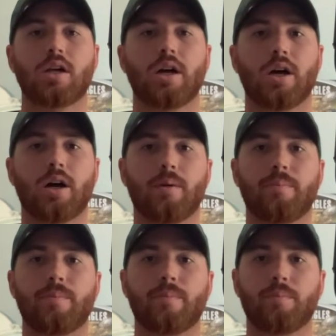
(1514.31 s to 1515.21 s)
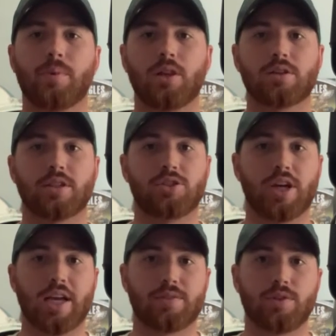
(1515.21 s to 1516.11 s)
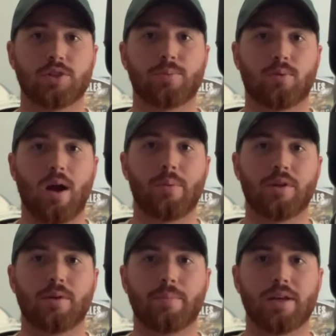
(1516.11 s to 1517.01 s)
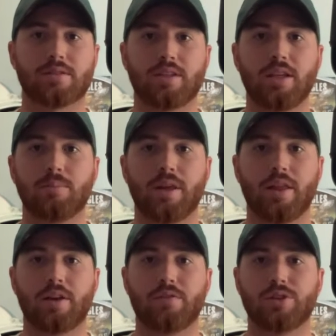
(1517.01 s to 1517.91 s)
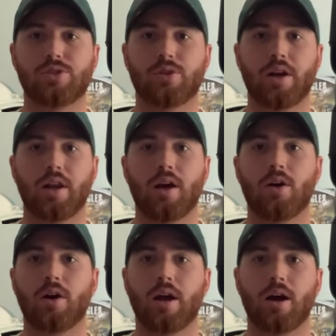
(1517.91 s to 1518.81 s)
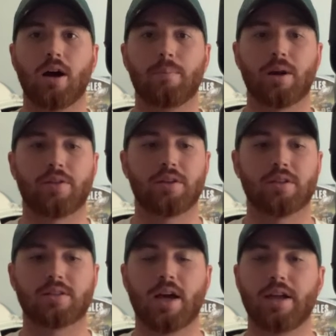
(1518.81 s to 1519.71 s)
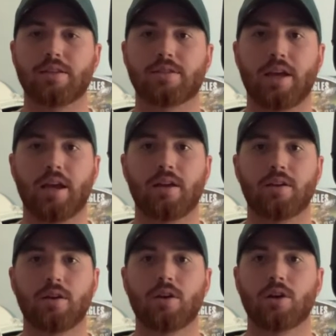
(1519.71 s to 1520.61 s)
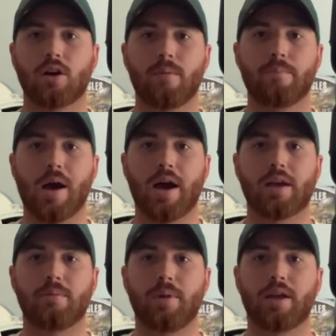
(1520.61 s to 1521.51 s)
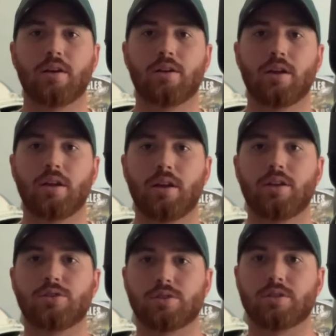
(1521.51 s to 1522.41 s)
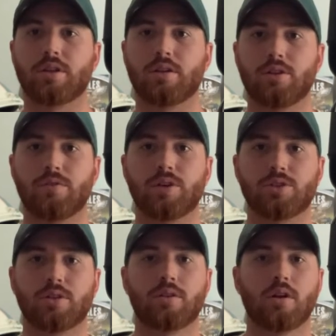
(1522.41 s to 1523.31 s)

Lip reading: But it looks like Jacksonville's probably the best team in that division right now. But I think this Titans can come back and make it an interesting division.